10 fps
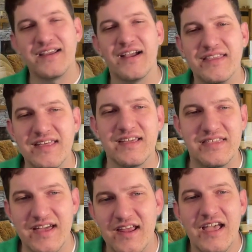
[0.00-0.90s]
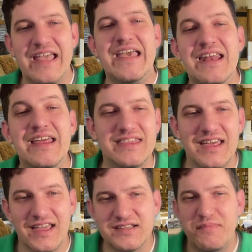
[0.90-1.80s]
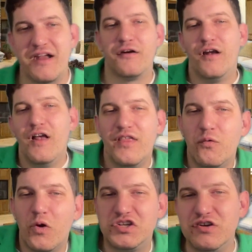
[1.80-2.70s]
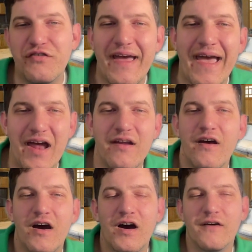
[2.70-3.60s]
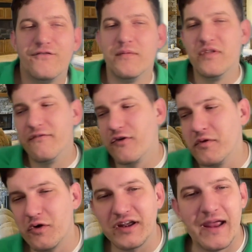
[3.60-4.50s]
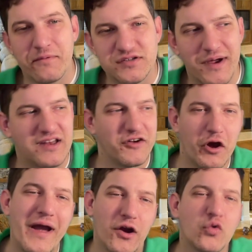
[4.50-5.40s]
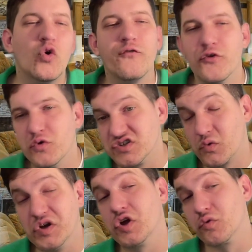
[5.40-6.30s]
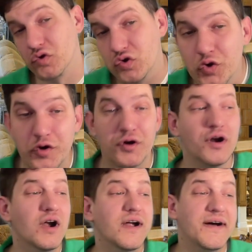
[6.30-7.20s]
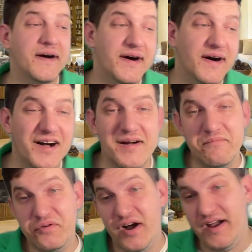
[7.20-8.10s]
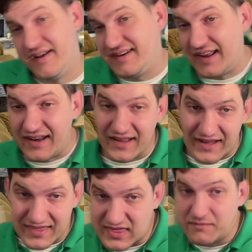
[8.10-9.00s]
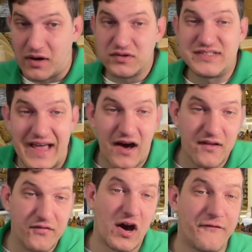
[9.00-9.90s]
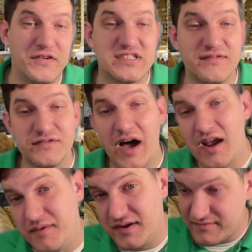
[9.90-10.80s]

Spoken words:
think that anything is better than what you've had from the run game perspective. I know Eric Wolford was a really good recruiter, but did he get the most out of the offensive linemen?